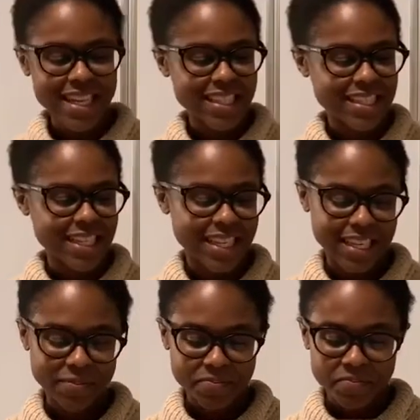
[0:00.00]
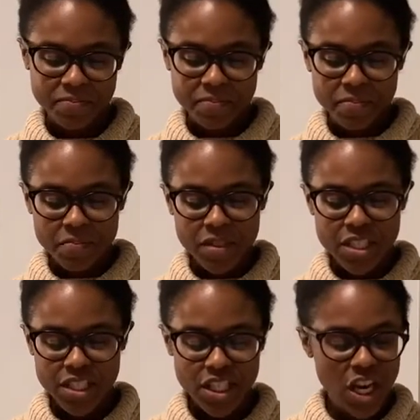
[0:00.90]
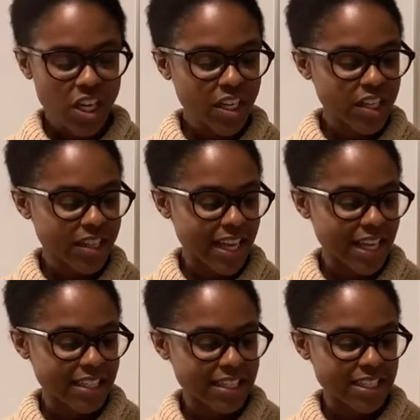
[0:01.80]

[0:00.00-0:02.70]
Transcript: That's a um, song that